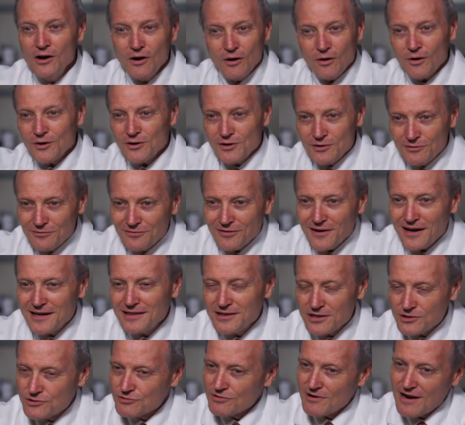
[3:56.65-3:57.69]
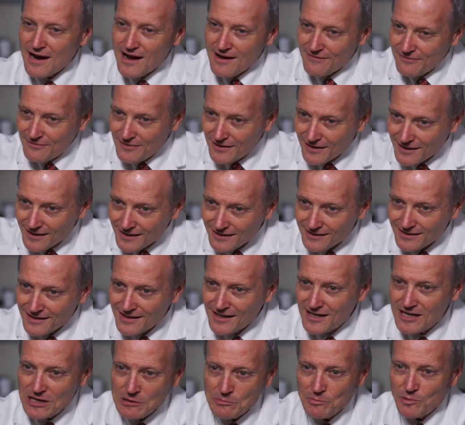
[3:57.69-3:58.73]
or you fight the traffic in
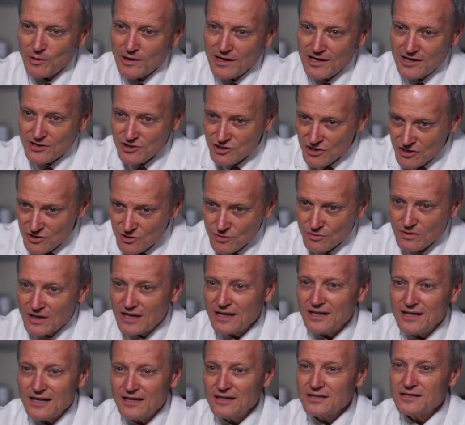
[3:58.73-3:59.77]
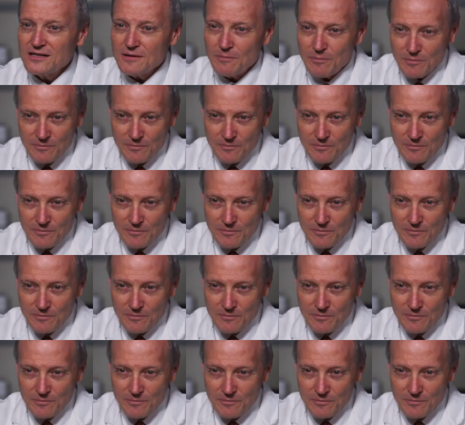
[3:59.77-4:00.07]
Key Bridge and you get into